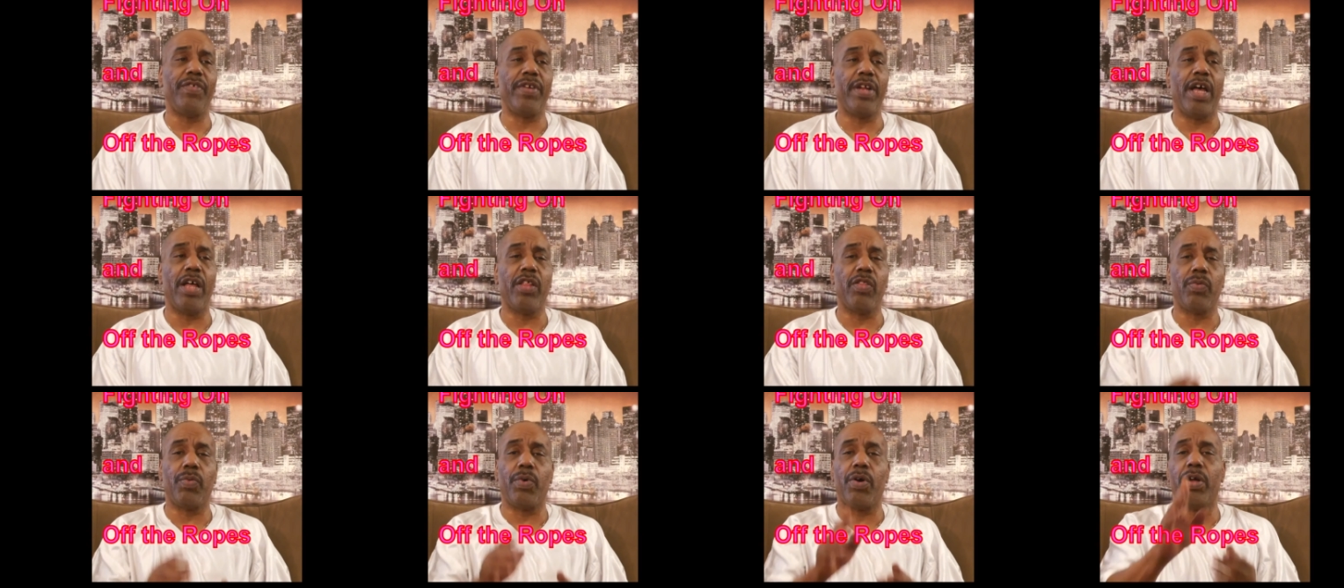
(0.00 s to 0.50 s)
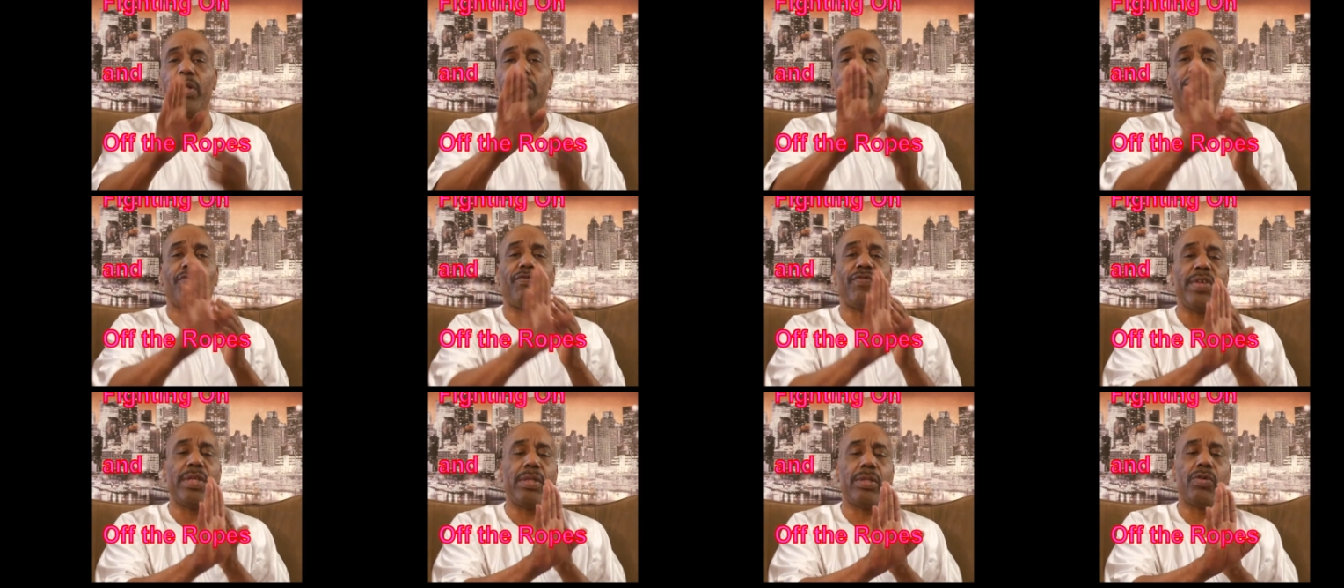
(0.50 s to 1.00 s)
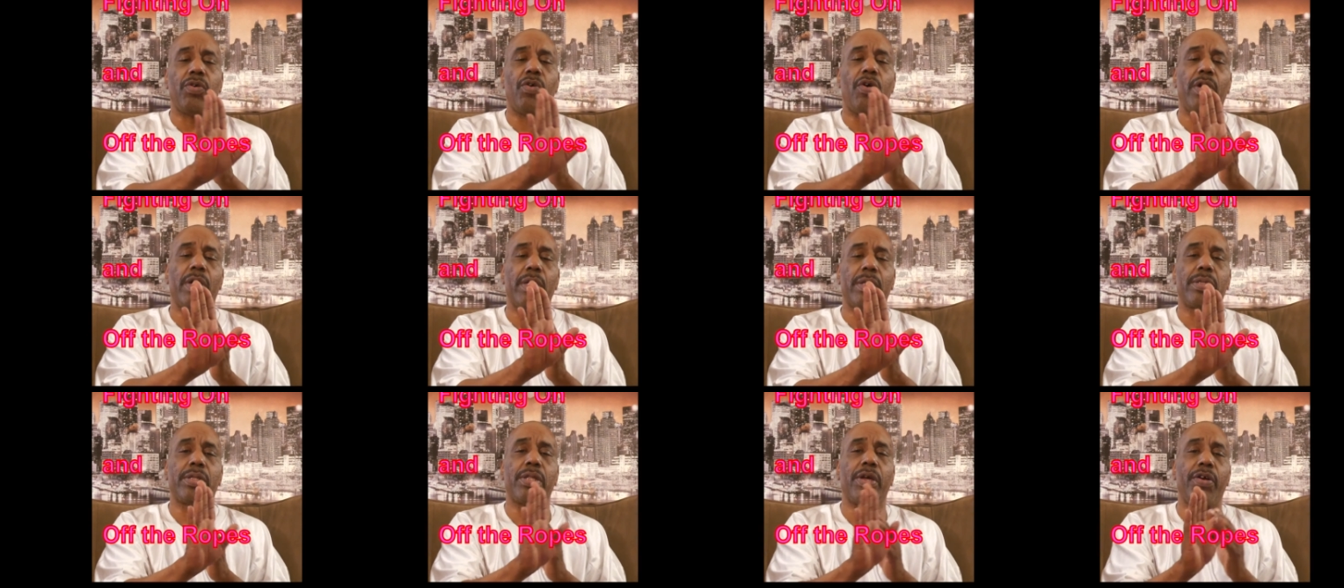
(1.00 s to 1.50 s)
In other words, if he's
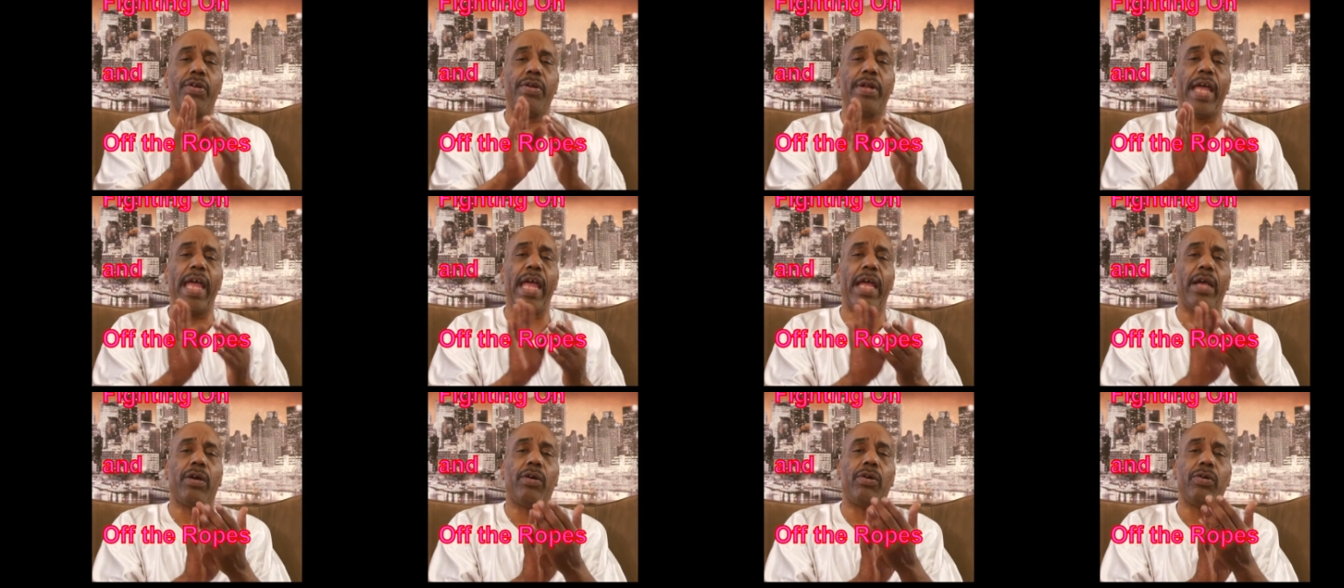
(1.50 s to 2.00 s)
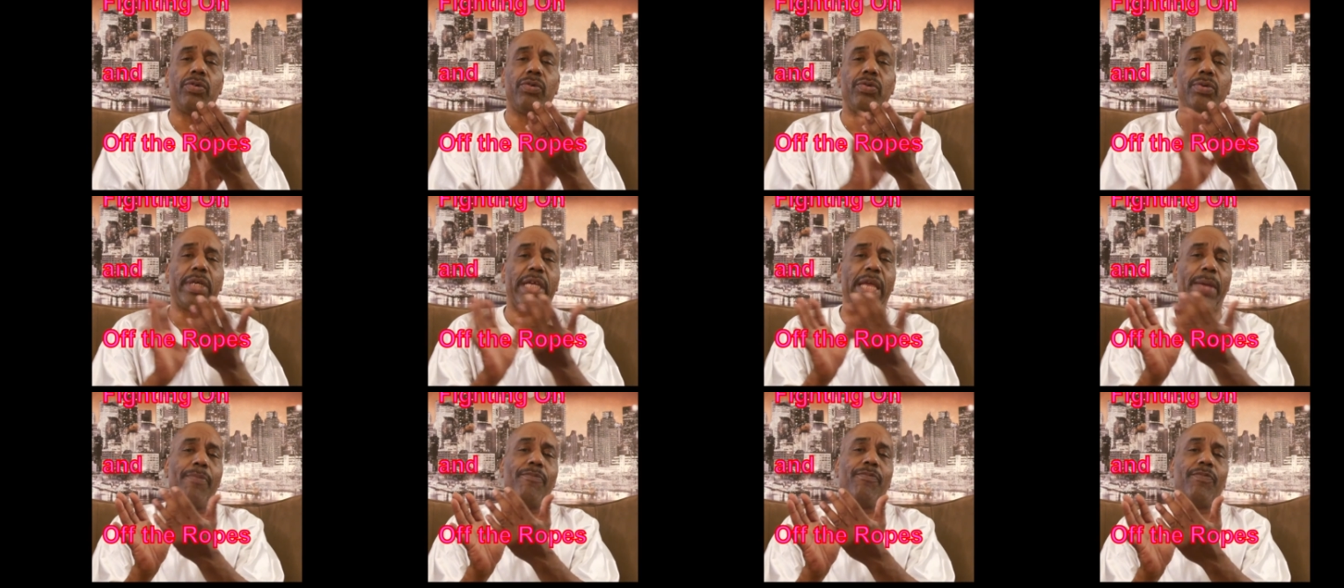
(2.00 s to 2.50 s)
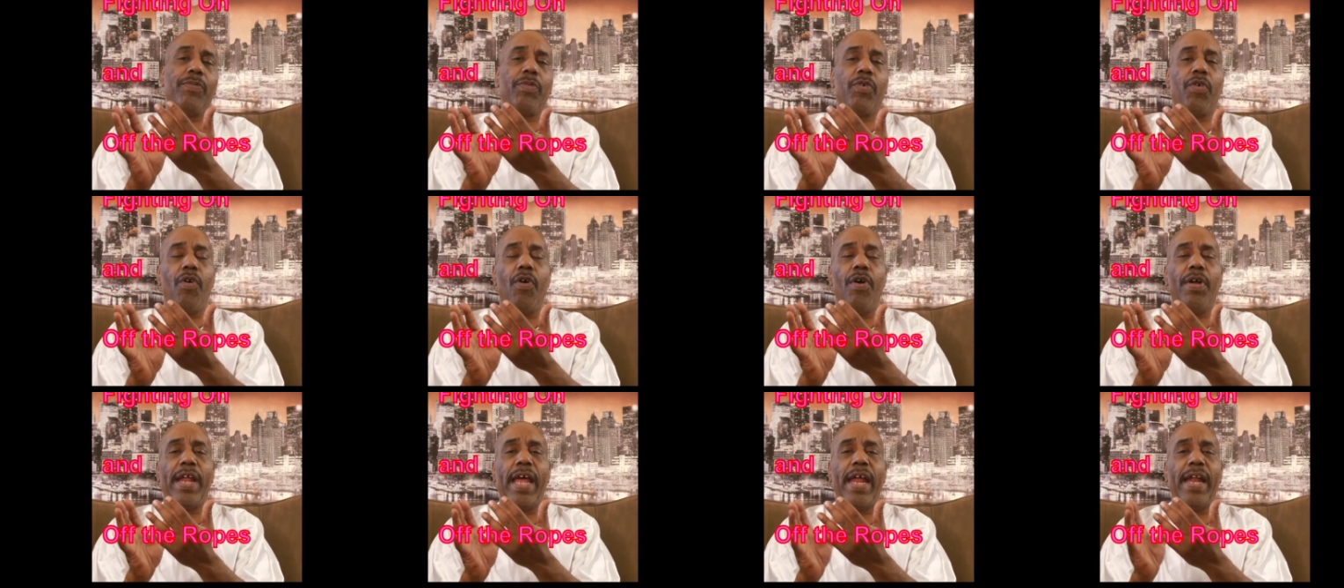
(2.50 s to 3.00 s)
going a certain angle, you keep him from
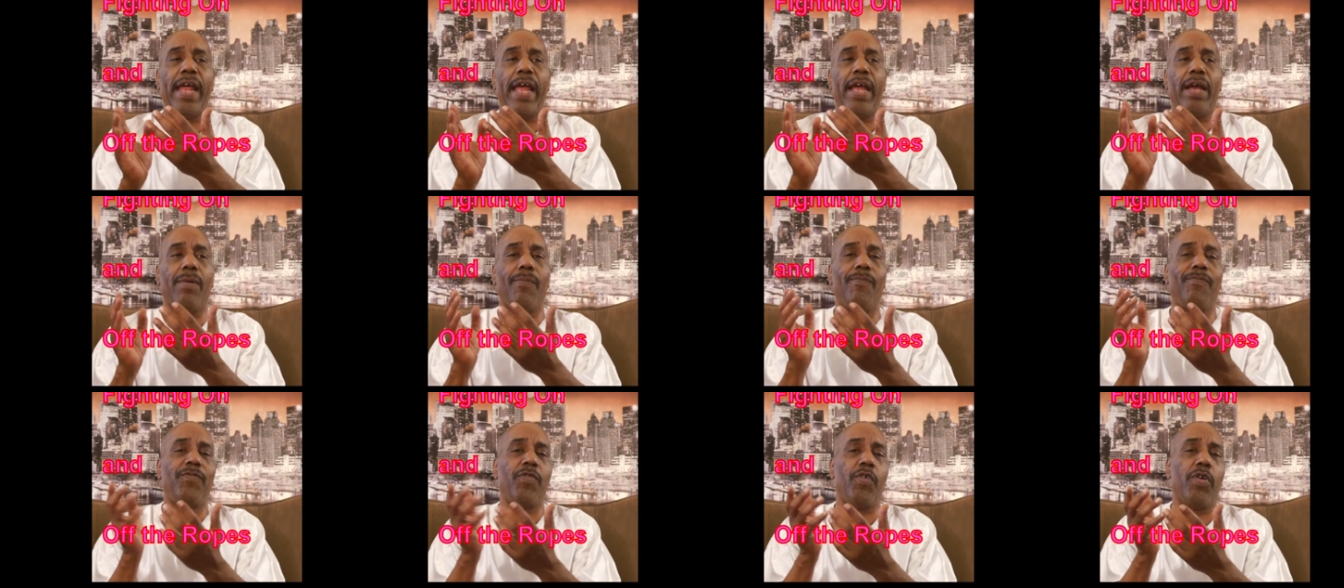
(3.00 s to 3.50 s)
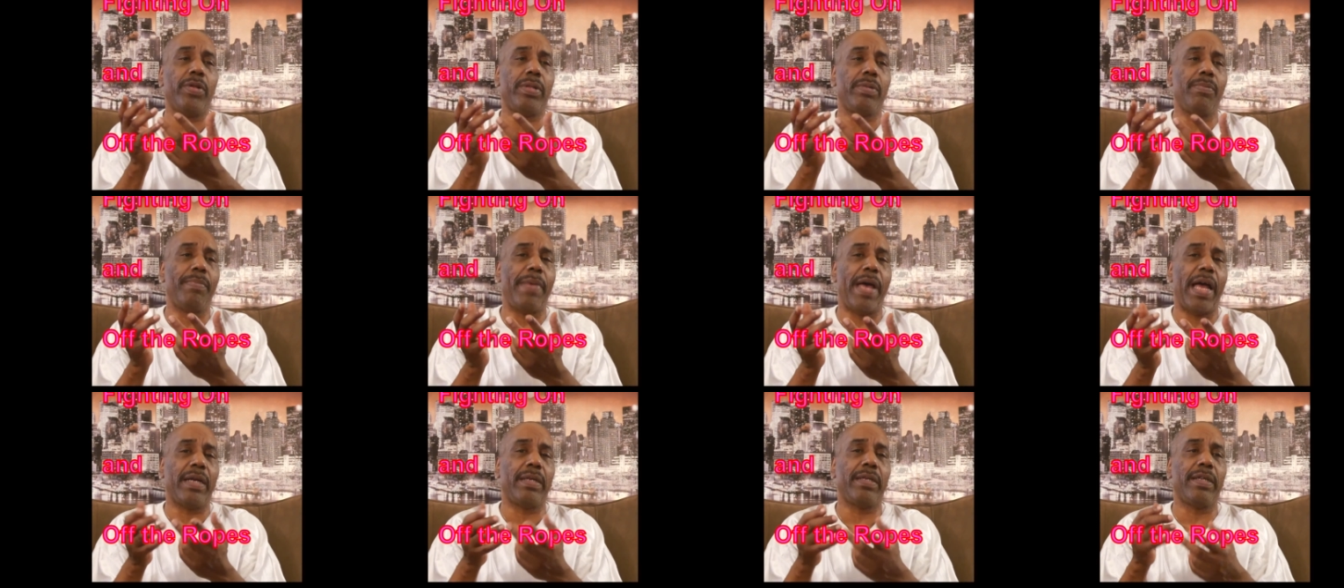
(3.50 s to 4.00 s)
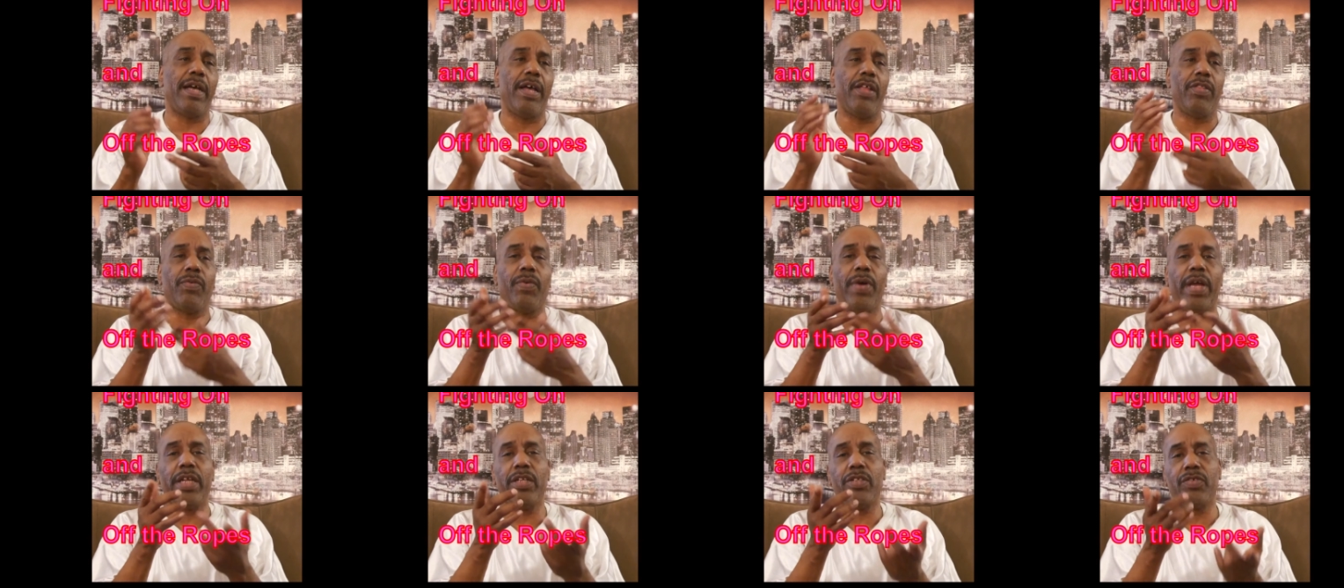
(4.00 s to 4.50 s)
going that angle, force him back the
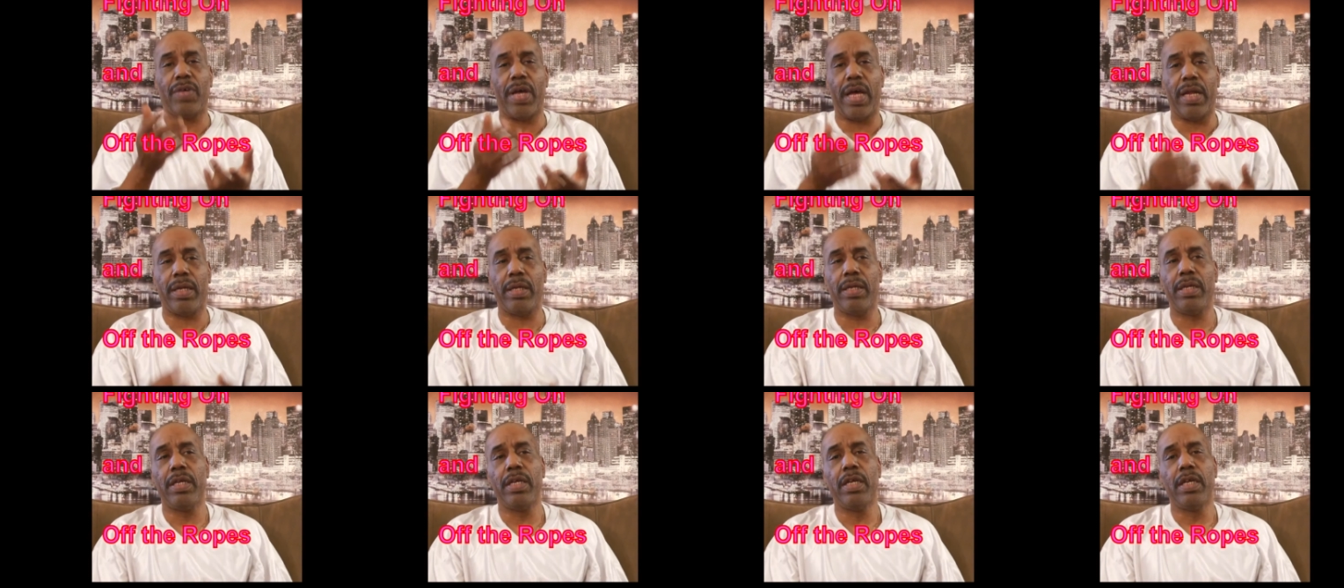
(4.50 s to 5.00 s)
other way and try to